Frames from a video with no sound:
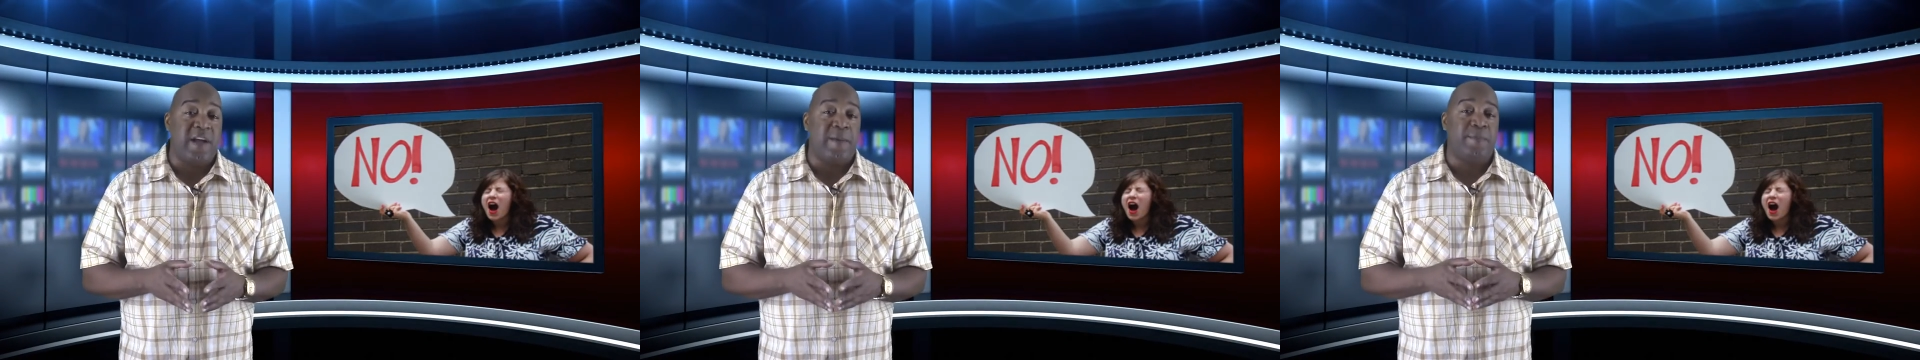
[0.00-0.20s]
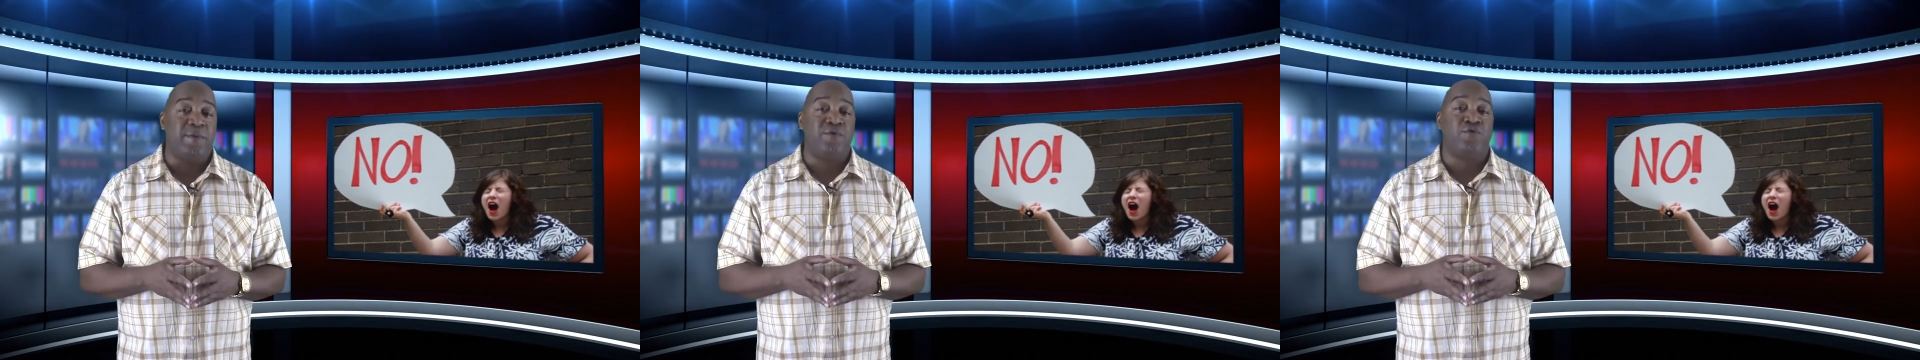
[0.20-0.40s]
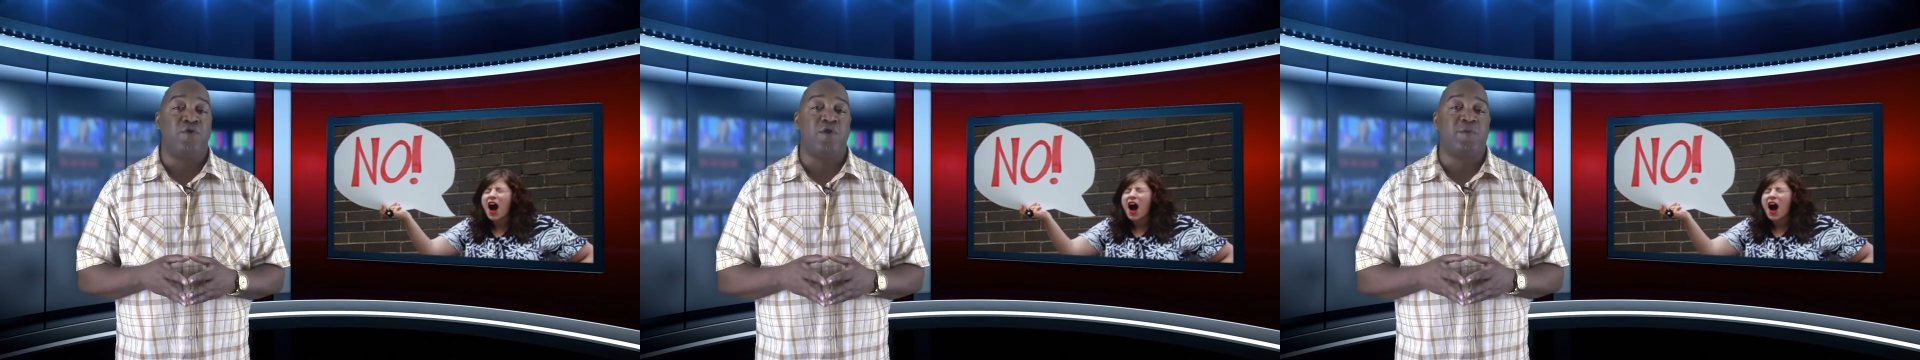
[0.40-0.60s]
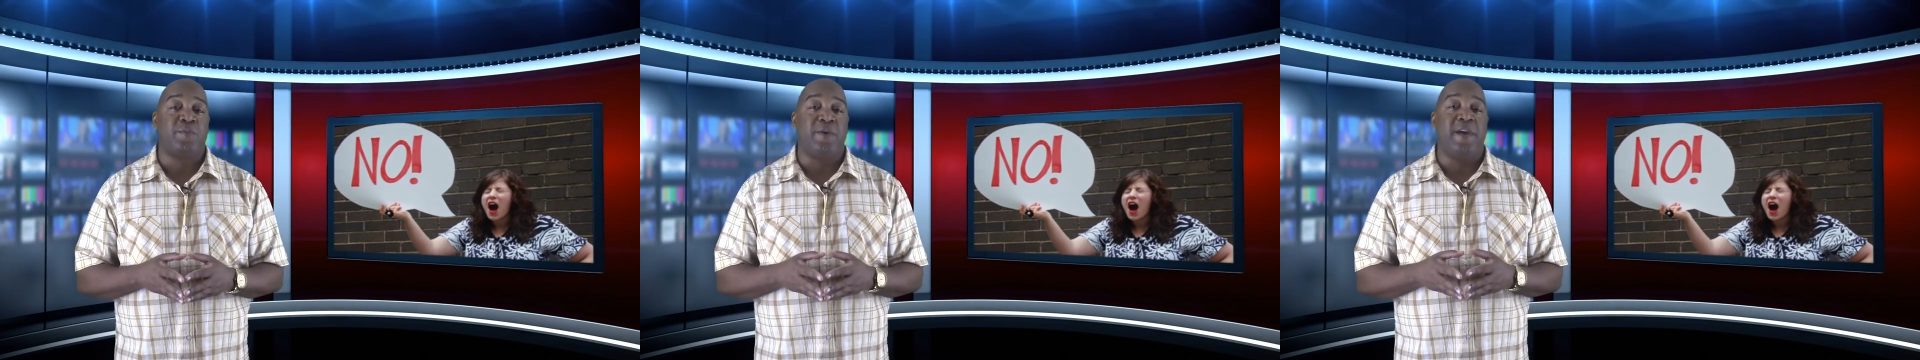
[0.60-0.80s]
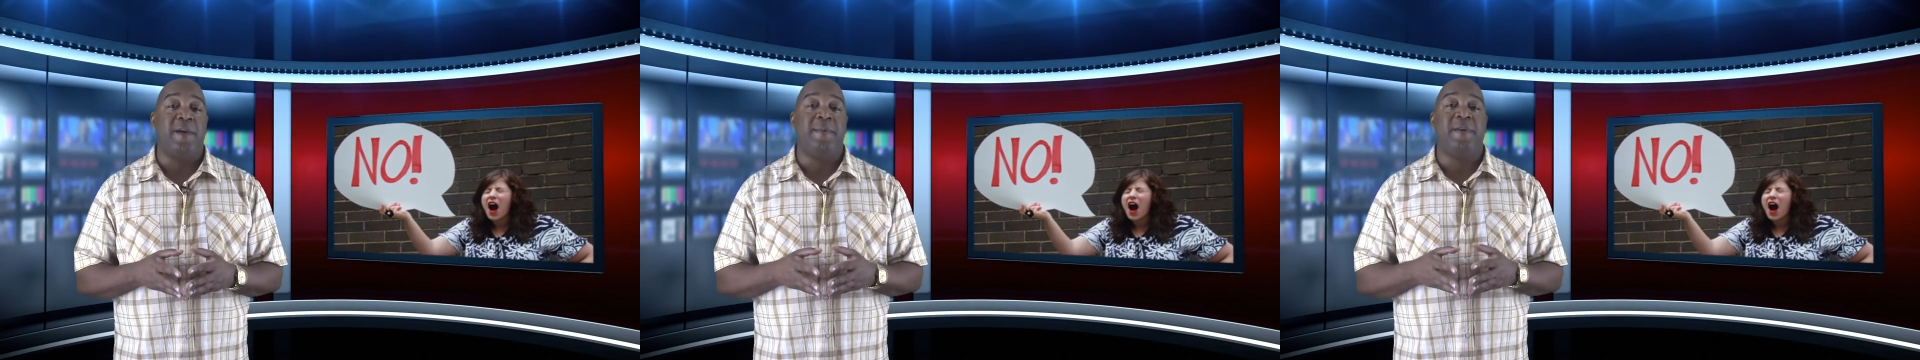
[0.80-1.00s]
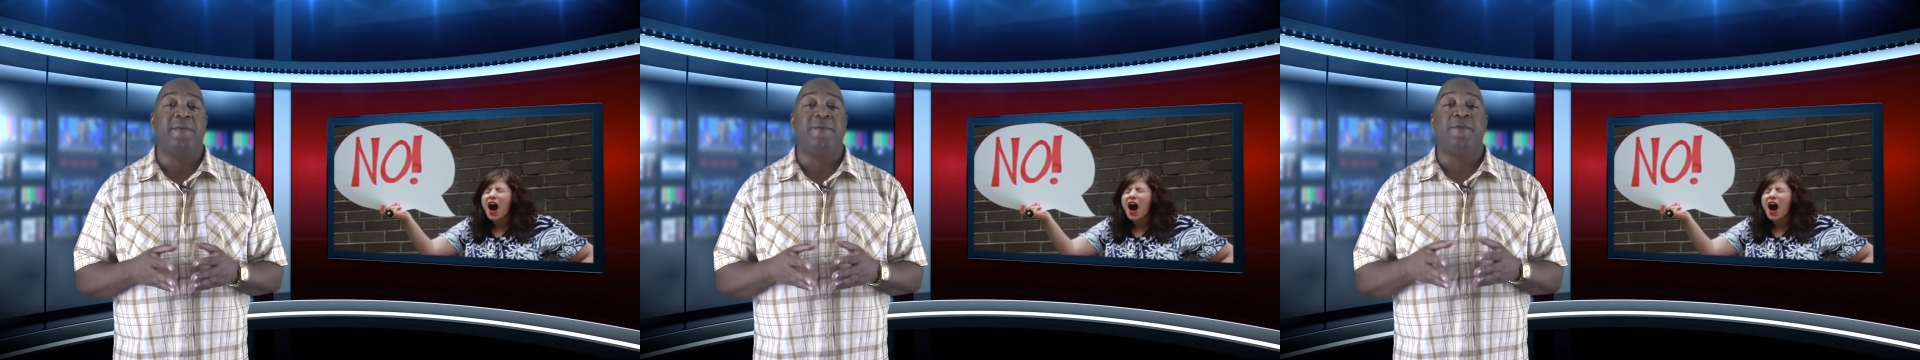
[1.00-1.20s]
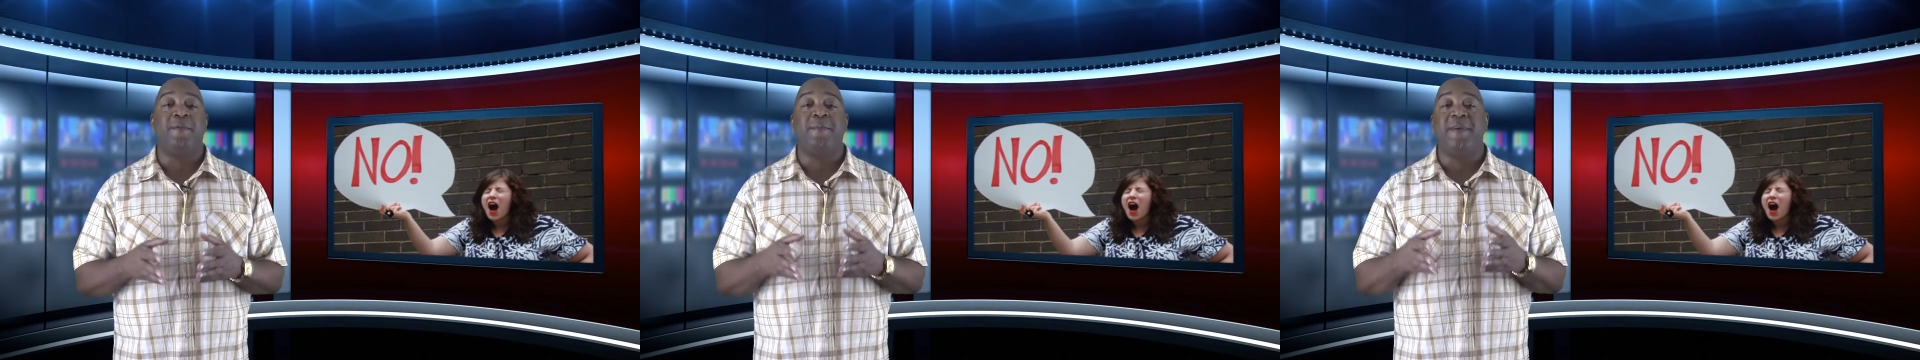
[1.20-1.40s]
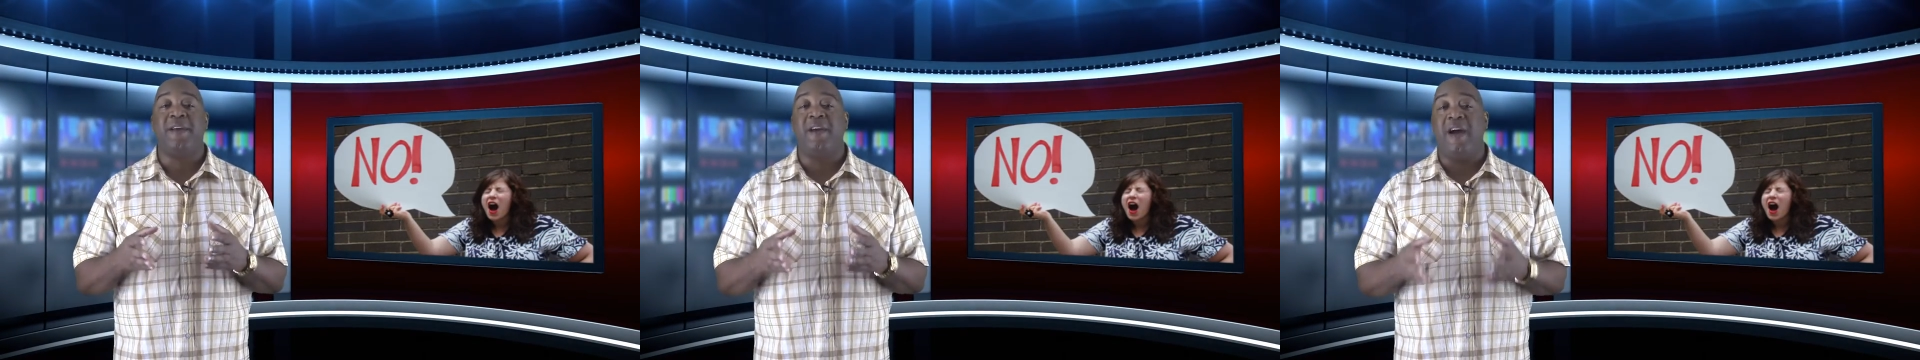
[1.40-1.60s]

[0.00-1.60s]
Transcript: type of trucks prohibited from being